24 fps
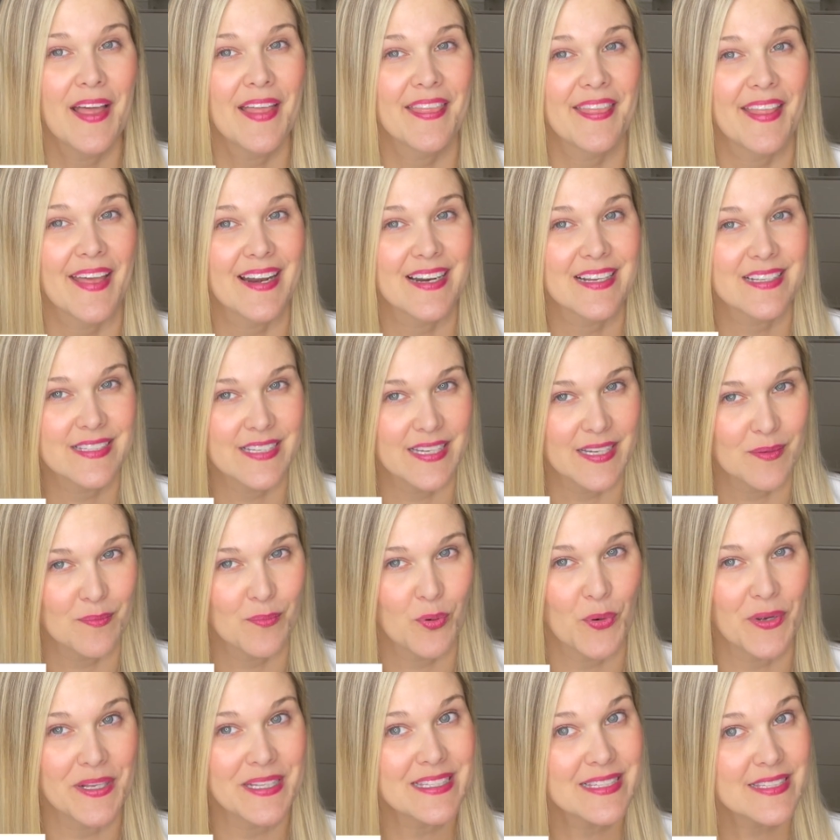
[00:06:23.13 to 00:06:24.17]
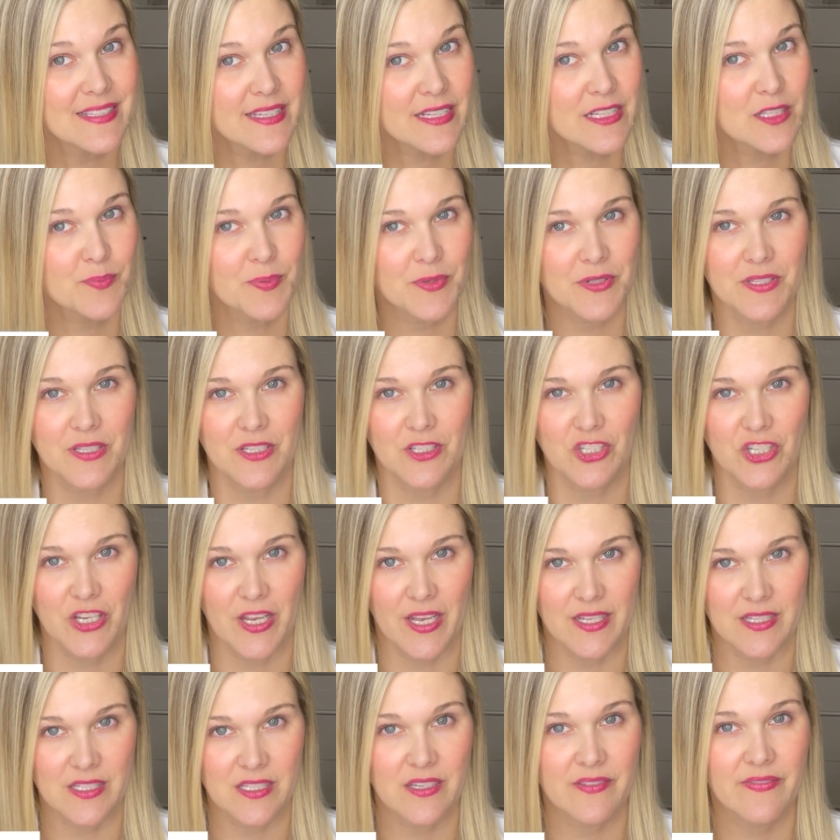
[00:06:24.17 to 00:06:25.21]
they had a ten point six percent
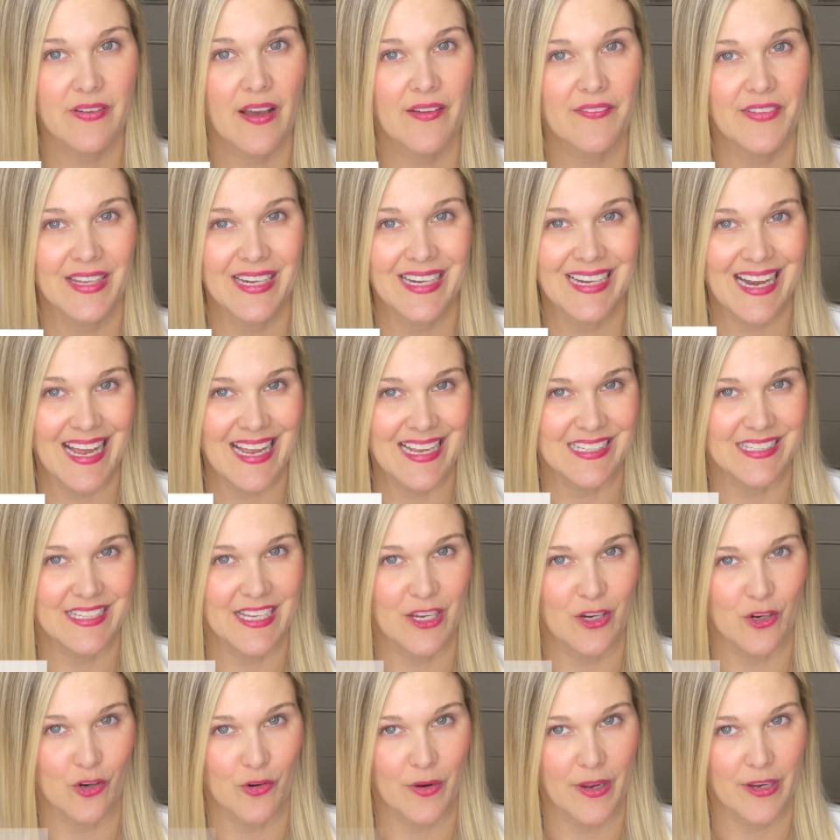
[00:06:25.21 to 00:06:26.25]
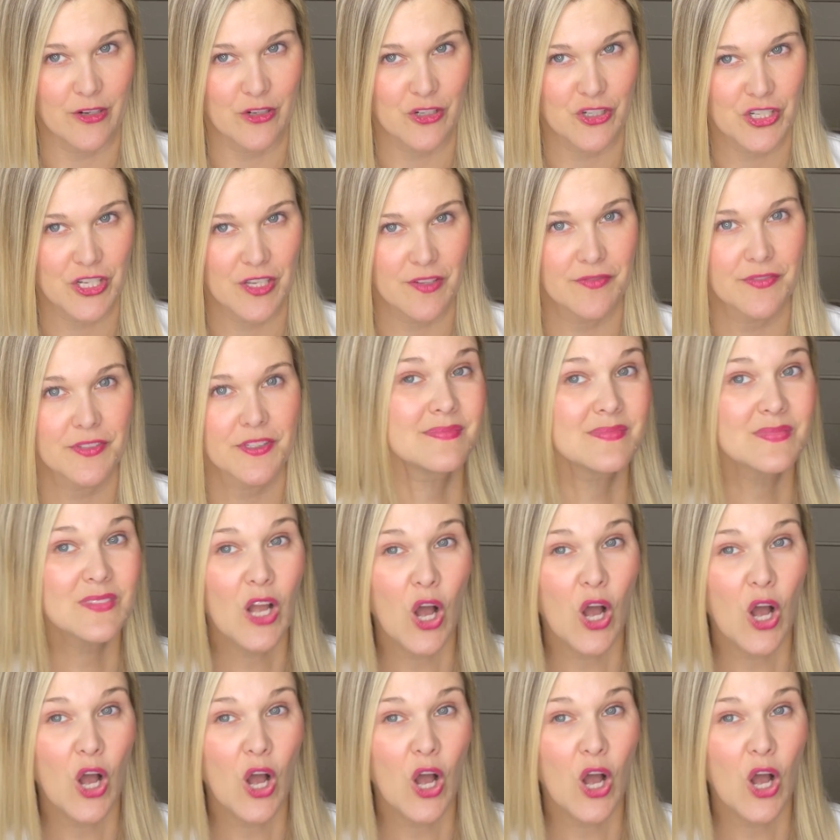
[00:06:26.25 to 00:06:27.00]
chance of having an eight-day or greater shift.